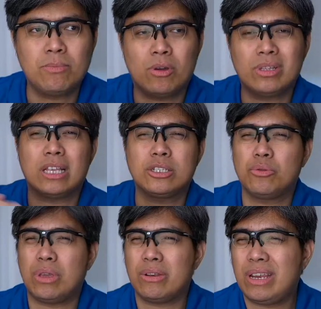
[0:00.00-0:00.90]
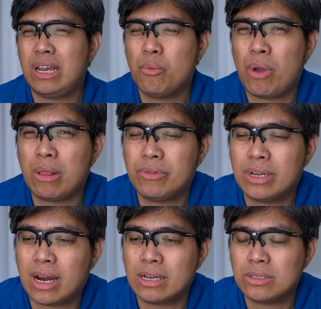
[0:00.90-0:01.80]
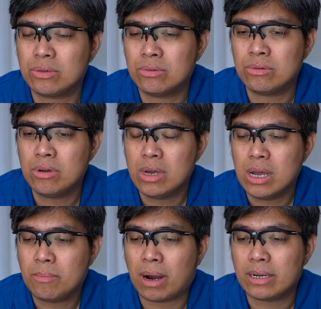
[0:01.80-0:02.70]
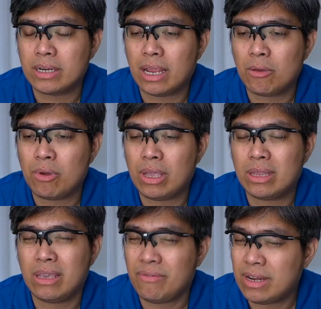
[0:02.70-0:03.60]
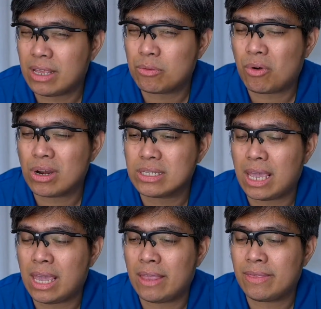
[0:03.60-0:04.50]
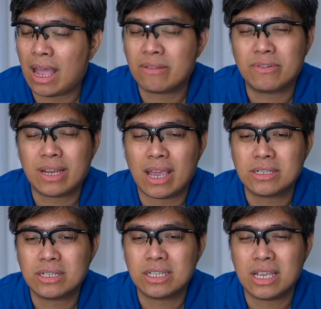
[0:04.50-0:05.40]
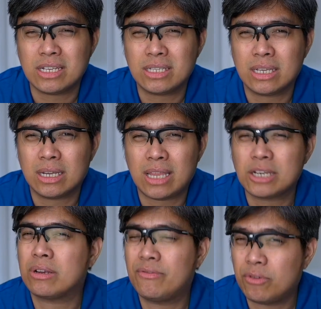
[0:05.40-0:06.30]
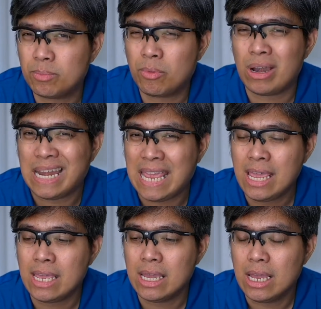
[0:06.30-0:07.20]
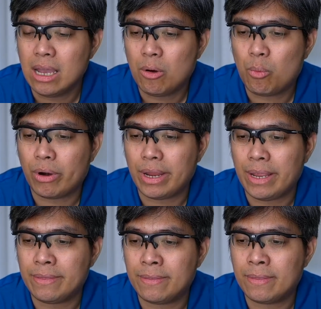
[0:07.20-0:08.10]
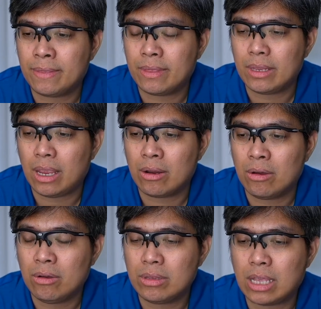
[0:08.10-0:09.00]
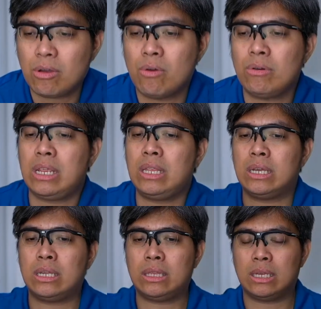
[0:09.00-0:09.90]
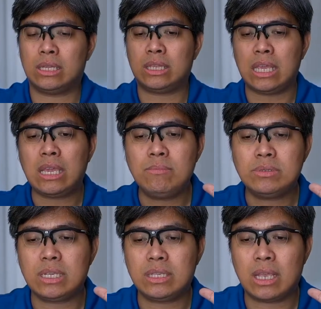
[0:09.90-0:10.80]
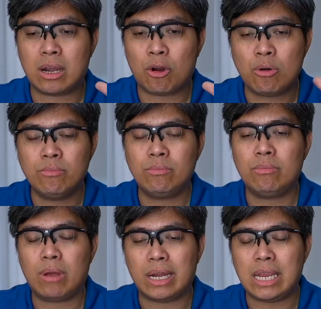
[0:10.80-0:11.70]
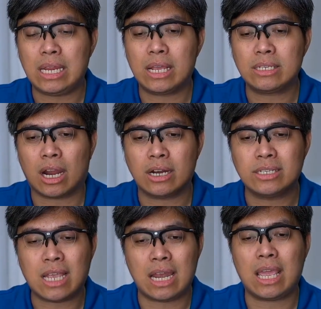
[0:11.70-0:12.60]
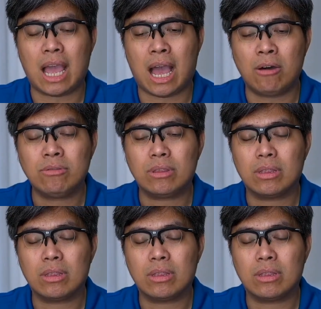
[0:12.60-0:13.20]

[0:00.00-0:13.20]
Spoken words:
model that's doing really well with regards to partnering with TV networks and advertisers is the National Football League, wherein not only the teams in their home arenas are selling out